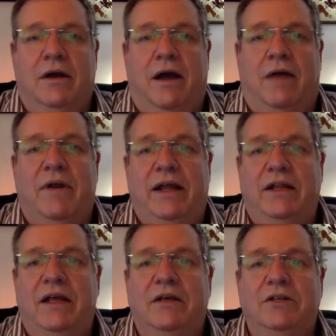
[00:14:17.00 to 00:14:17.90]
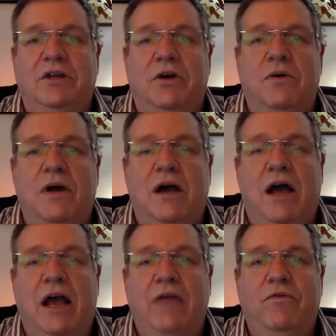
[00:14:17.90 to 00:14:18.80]
All right, so
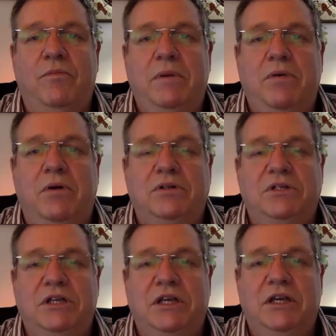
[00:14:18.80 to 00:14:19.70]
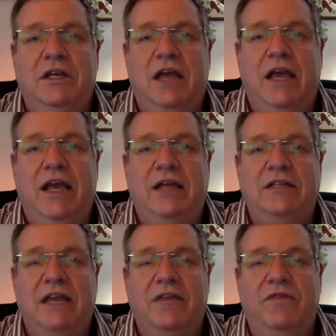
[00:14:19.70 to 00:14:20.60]
I will be posting a
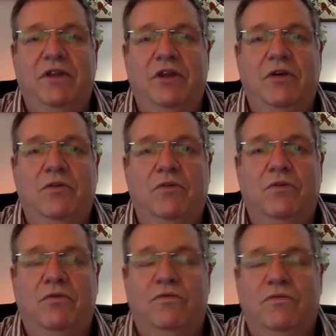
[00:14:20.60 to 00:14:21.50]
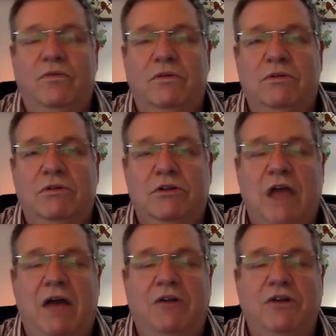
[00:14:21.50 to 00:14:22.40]
second video,
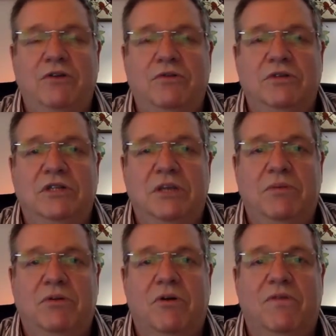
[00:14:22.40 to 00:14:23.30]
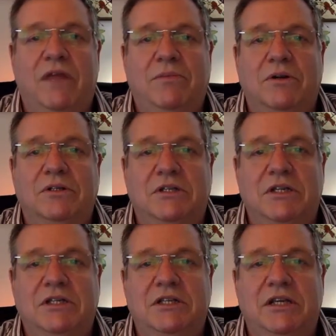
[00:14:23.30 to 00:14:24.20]
how to use the Bureau of Labor and
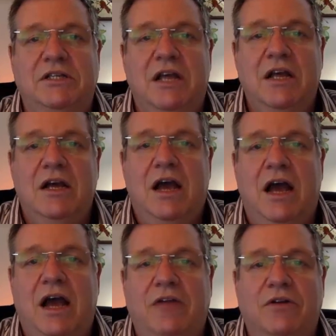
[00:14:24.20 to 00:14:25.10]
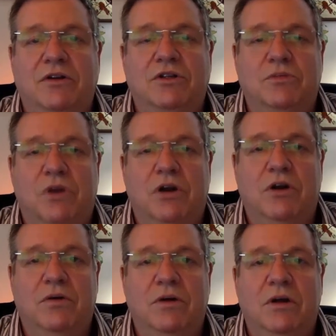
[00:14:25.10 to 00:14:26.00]
Statistics, either
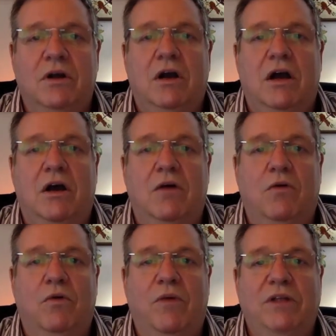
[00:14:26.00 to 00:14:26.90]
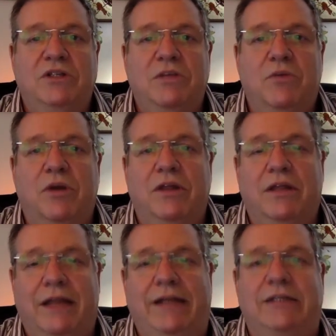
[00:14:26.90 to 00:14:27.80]
tomorrow or Wednesday morning, the
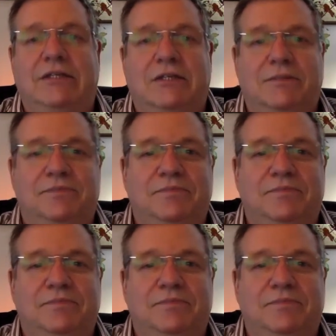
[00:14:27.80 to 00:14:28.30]
latest.